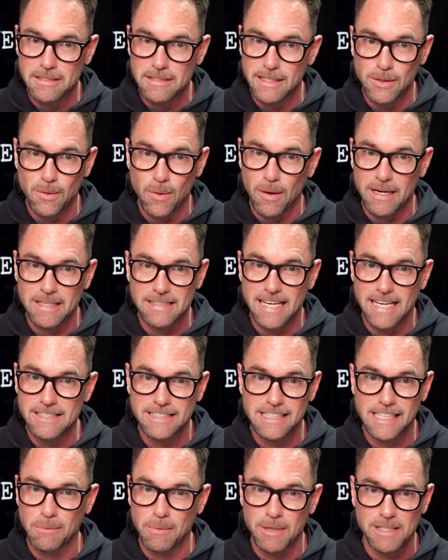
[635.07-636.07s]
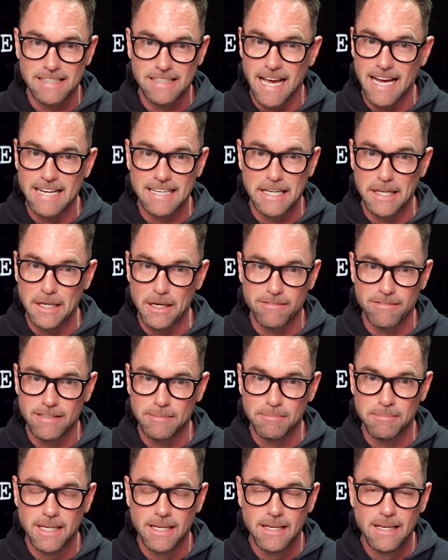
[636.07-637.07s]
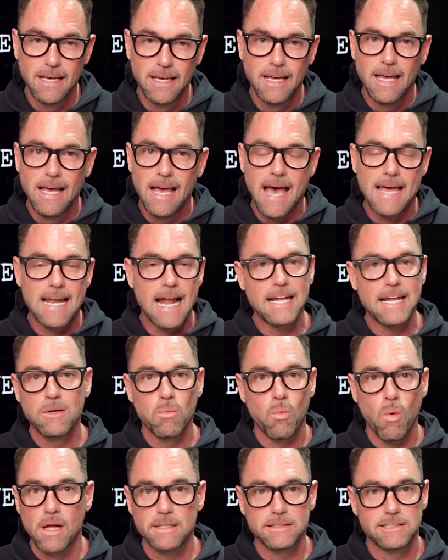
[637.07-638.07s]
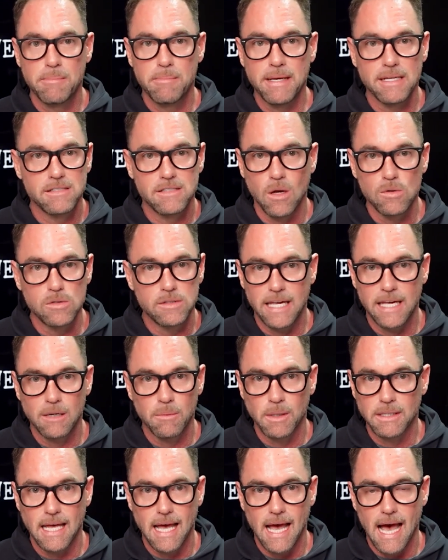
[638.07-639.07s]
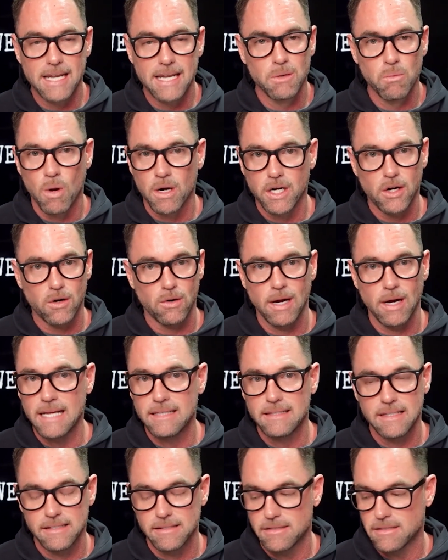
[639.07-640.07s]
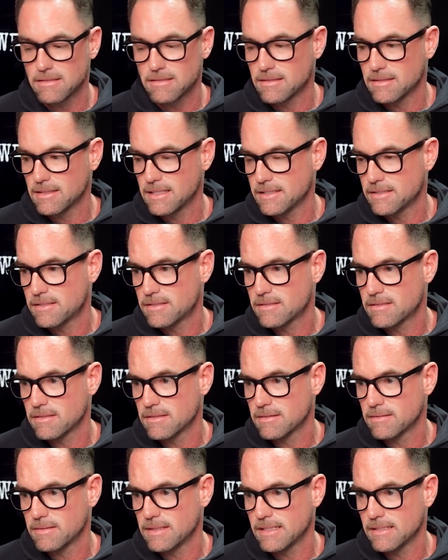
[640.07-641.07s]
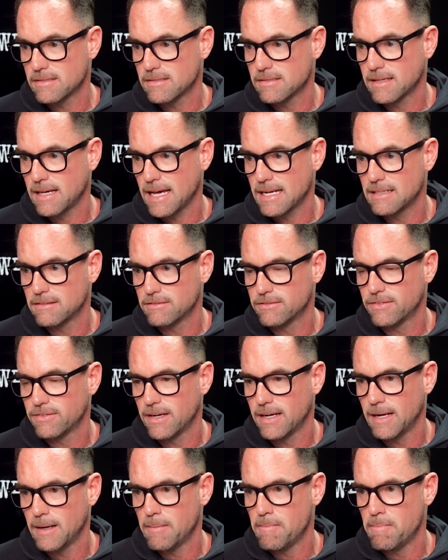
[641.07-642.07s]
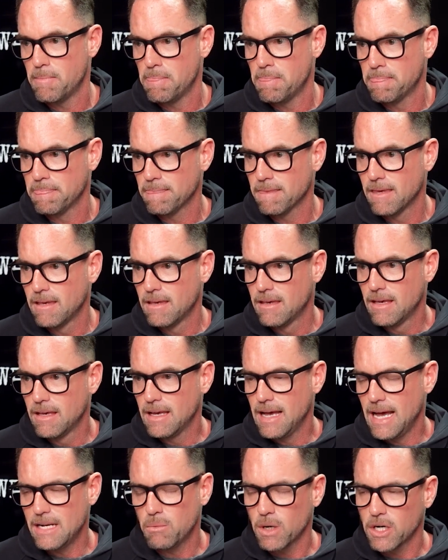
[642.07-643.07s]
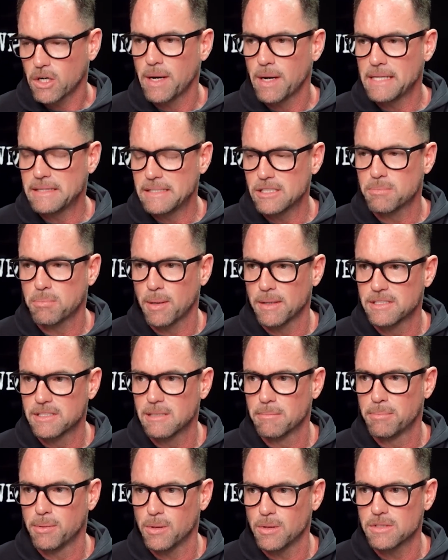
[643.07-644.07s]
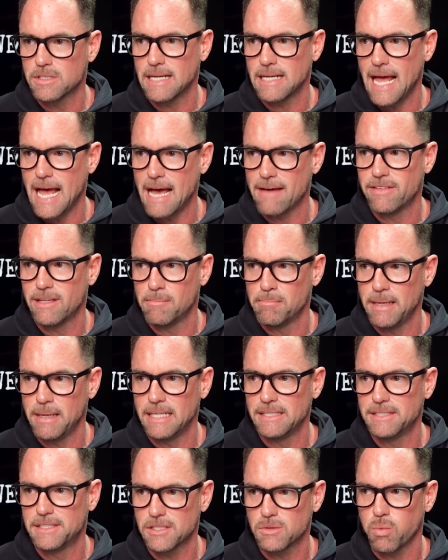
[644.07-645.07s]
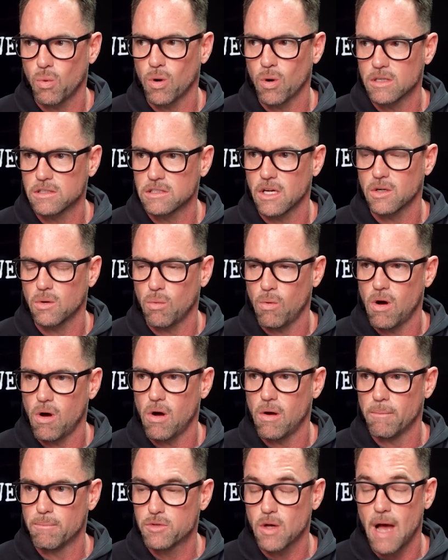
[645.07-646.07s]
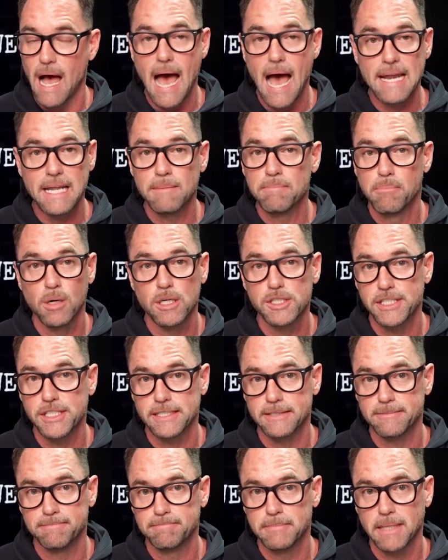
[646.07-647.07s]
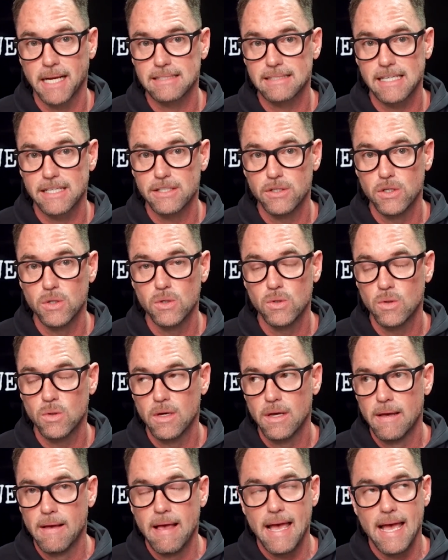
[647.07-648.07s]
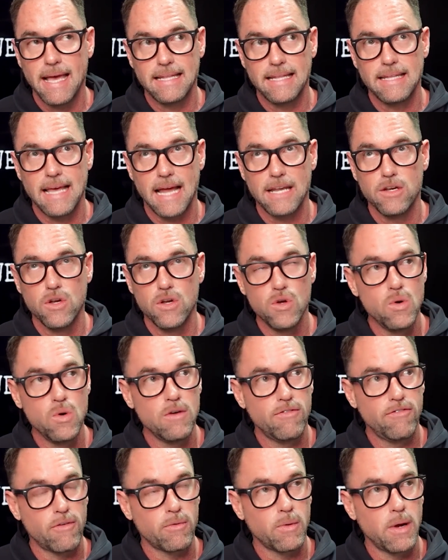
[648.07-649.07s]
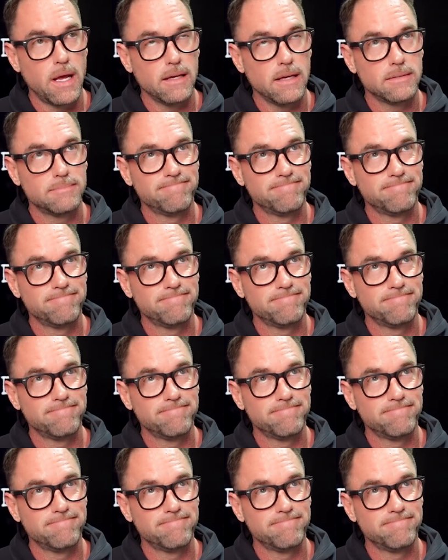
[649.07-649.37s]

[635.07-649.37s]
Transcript: in the organization can recite any of them. And I didn't want to be associated with that. I didn't want to create this kind of I didn't want to create these principles and have them be just words on a wall. So I didn't push it because I knew it. I knew if it